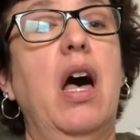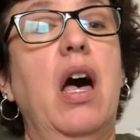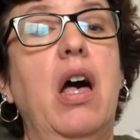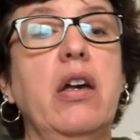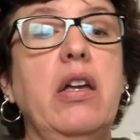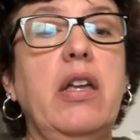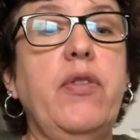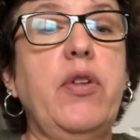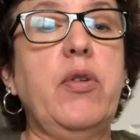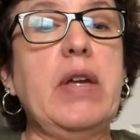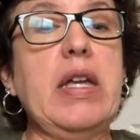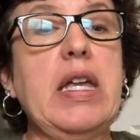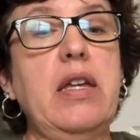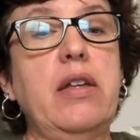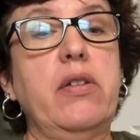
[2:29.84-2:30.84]
I'll give you a
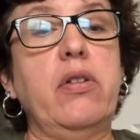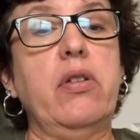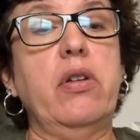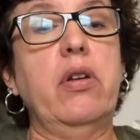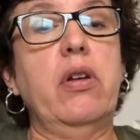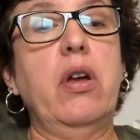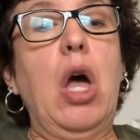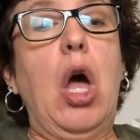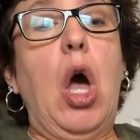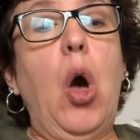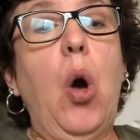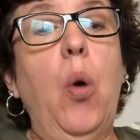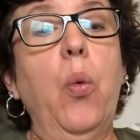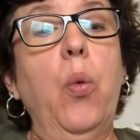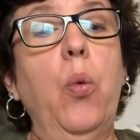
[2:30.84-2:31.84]
hint.
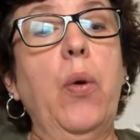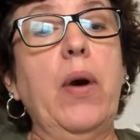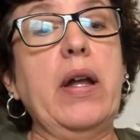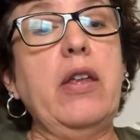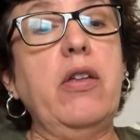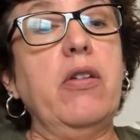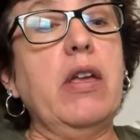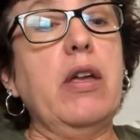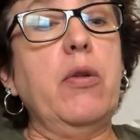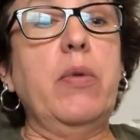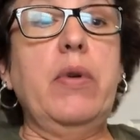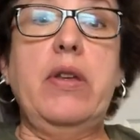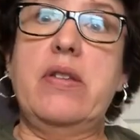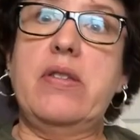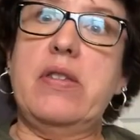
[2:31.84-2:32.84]
What do you get
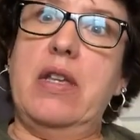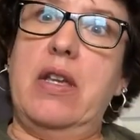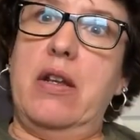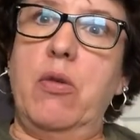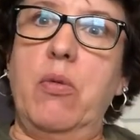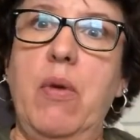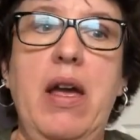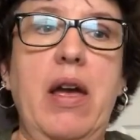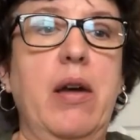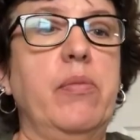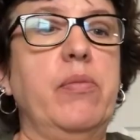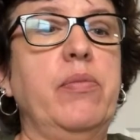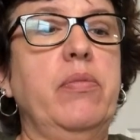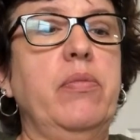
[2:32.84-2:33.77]
when you skin a ram?